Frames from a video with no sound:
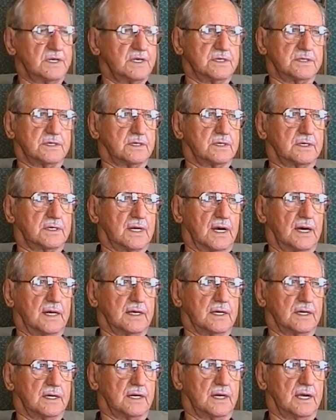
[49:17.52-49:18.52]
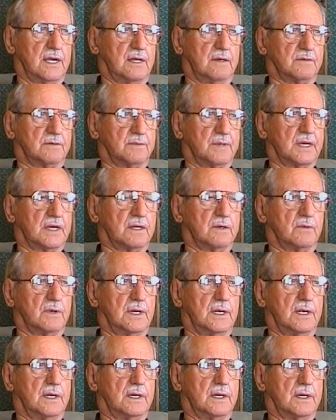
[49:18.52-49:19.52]
decent Italian names, but
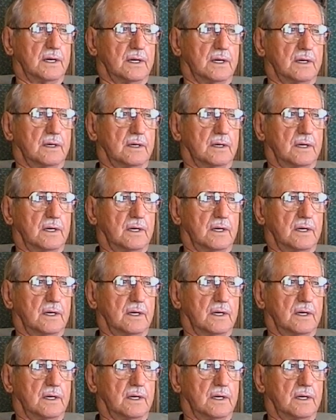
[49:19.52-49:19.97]
anyway, uh,